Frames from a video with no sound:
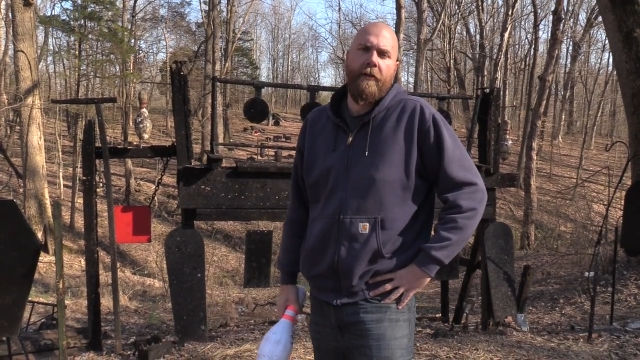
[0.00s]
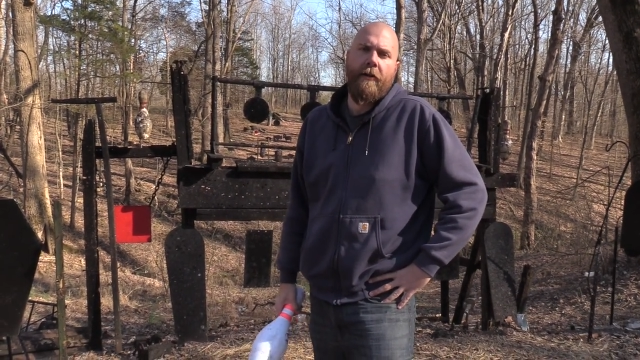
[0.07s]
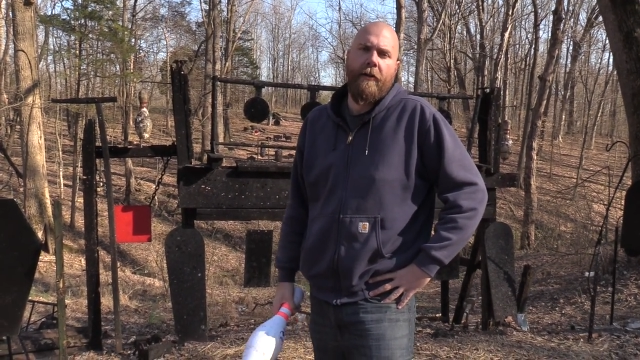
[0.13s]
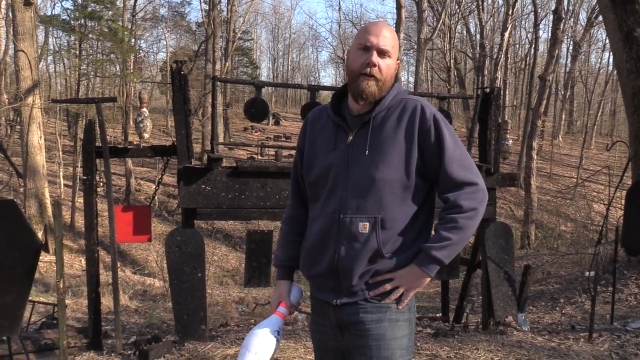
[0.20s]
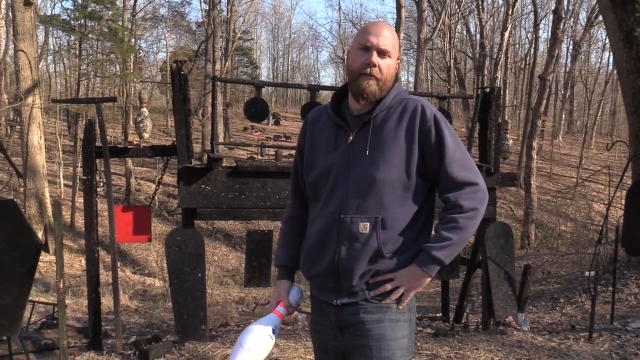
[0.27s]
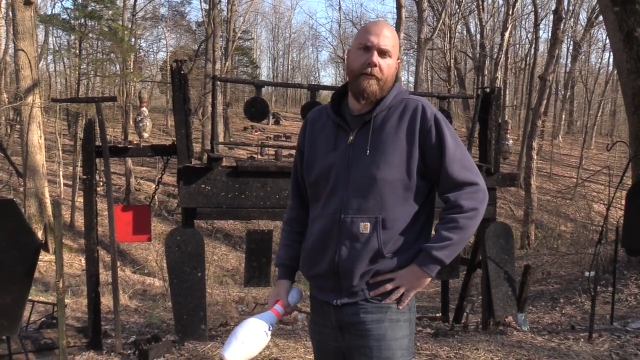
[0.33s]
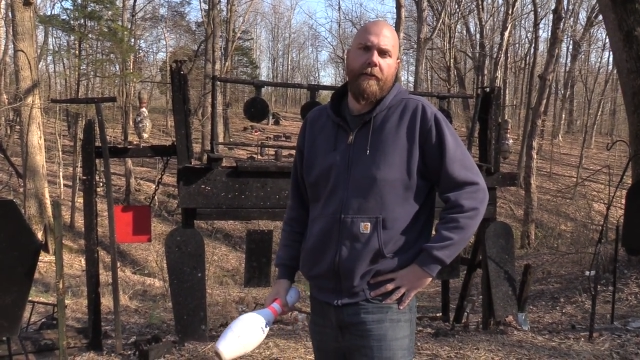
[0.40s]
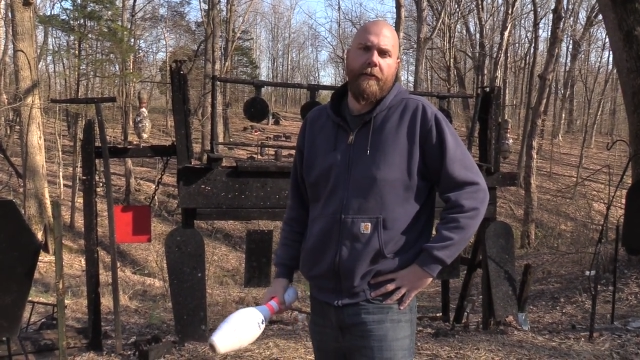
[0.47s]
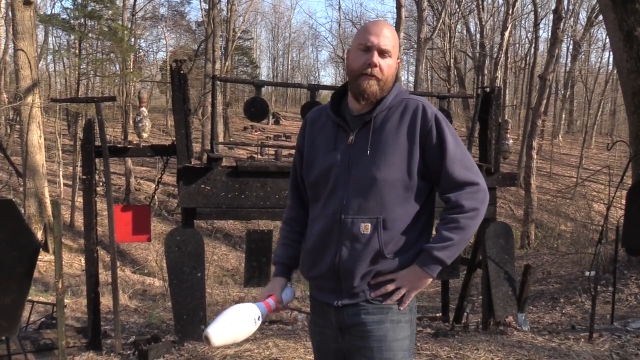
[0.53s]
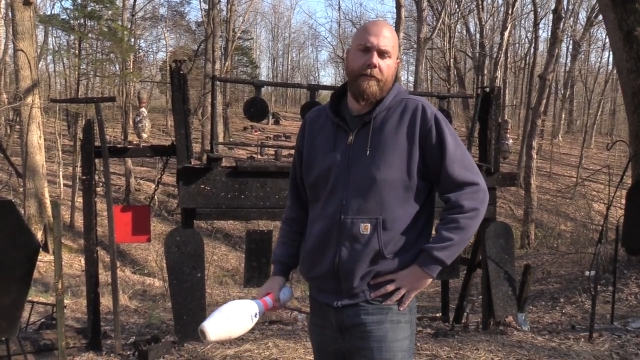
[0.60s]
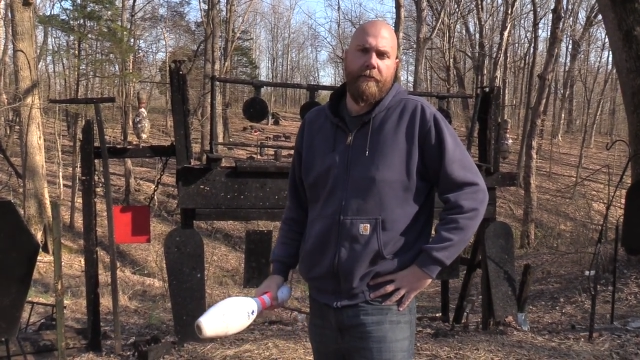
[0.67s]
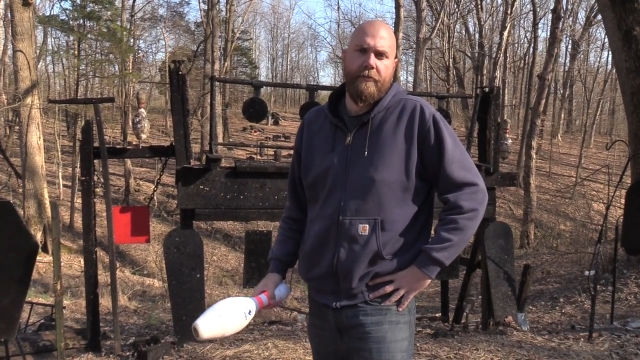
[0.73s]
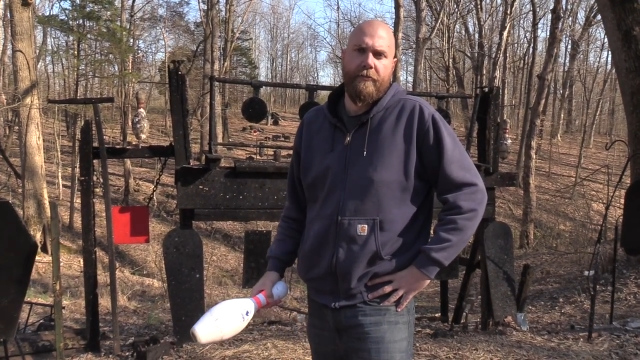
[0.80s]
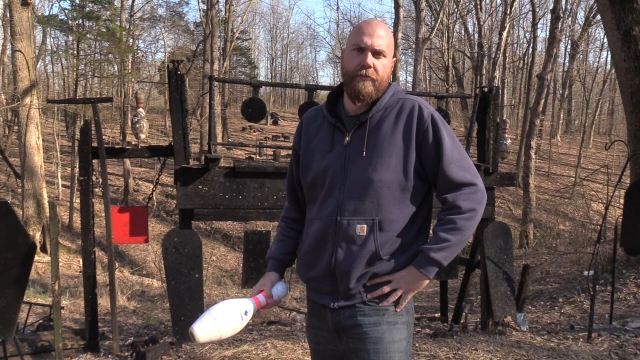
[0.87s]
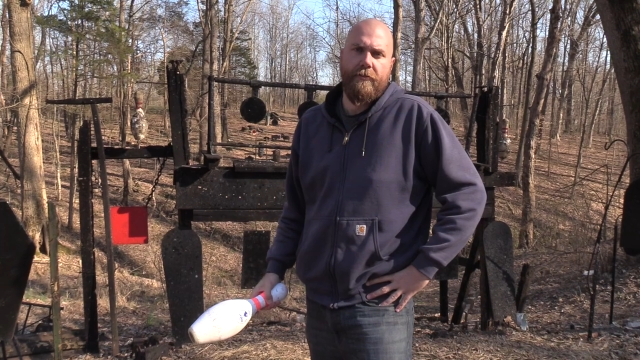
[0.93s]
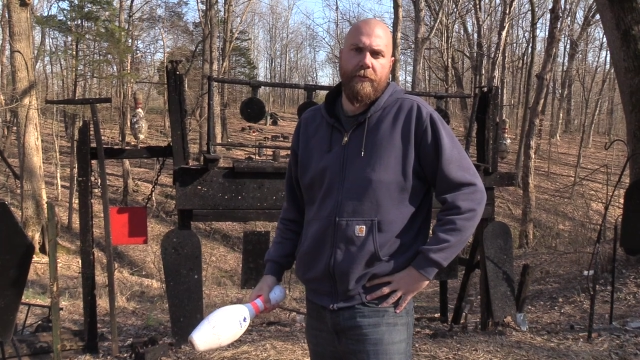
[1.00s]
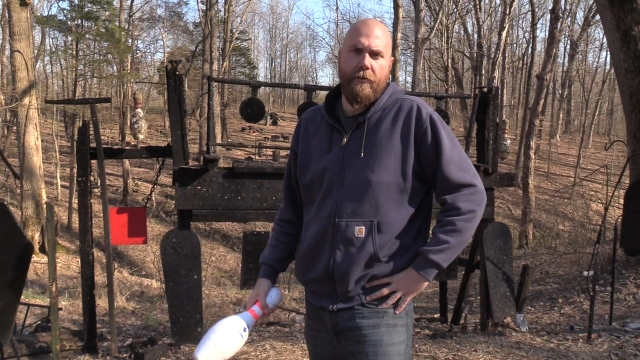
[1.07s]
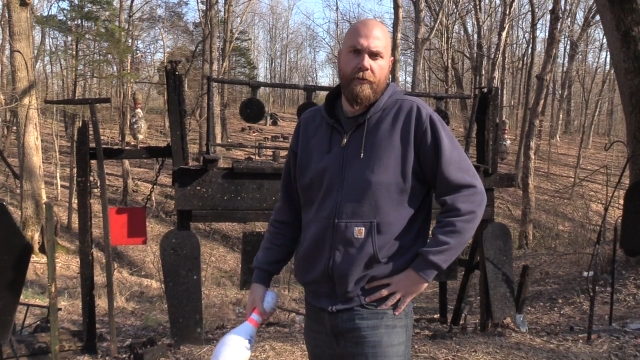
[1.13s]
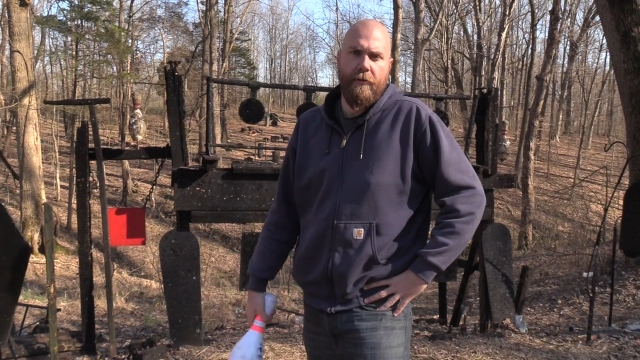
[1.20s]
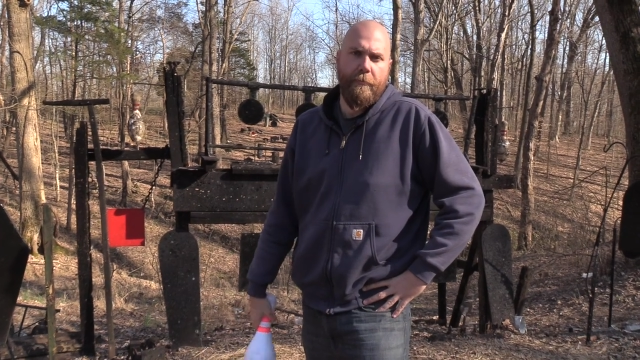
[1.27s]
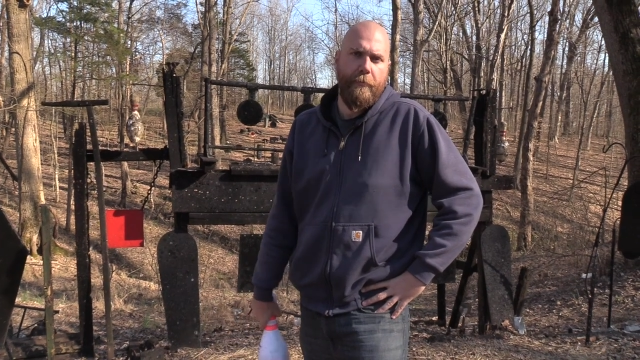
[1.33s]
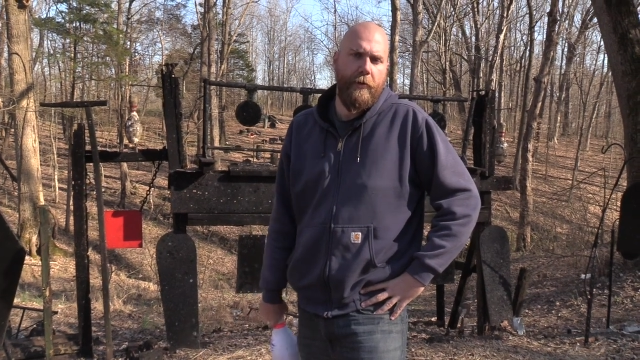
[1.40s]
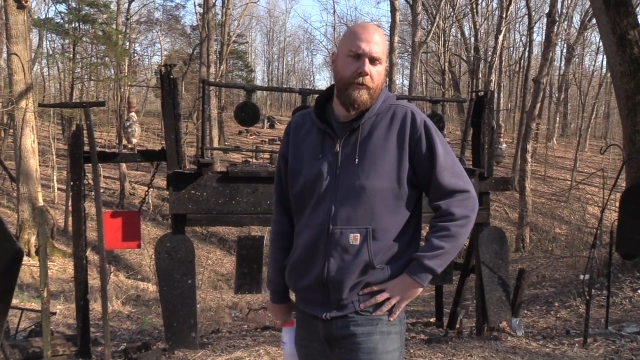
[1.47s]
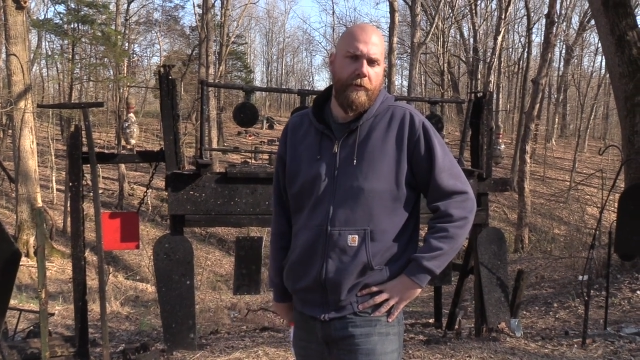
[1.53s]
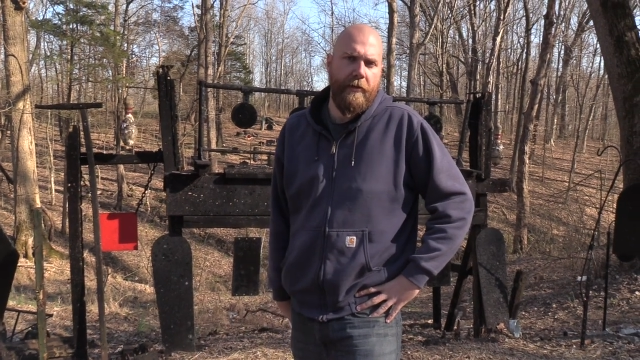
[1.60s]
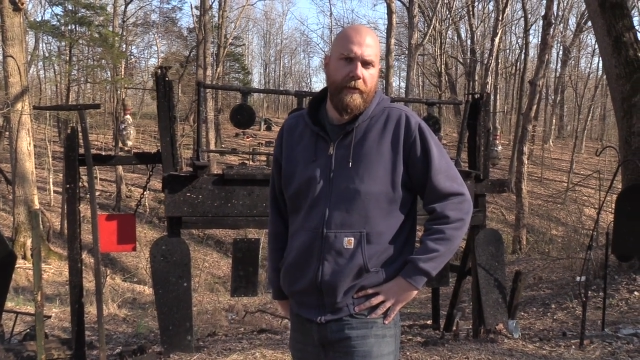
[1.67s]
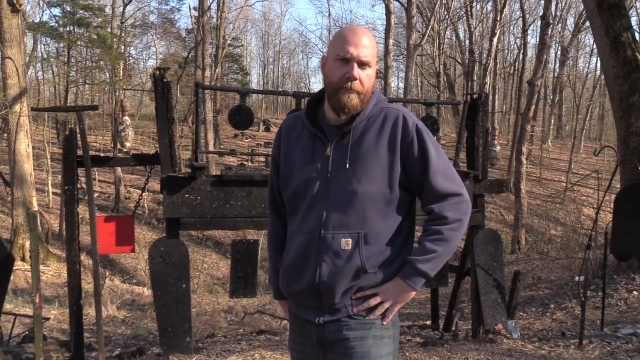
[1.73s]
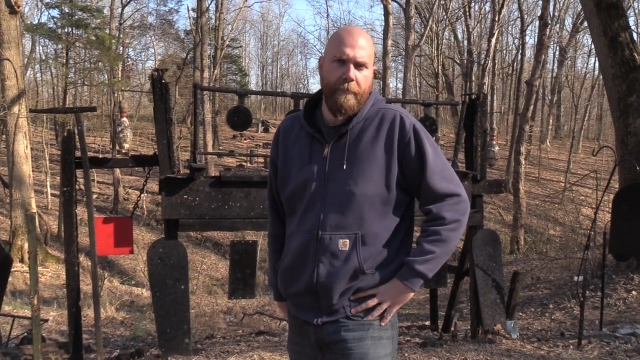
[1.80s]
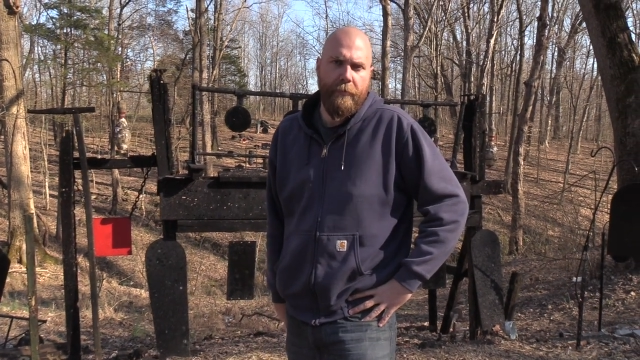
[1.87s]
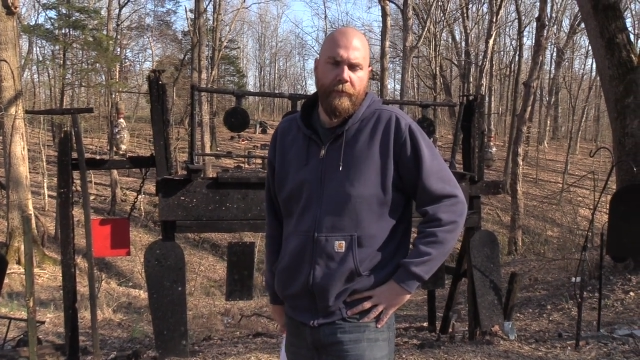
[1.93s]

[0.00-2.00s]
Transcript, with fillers: online distance learning program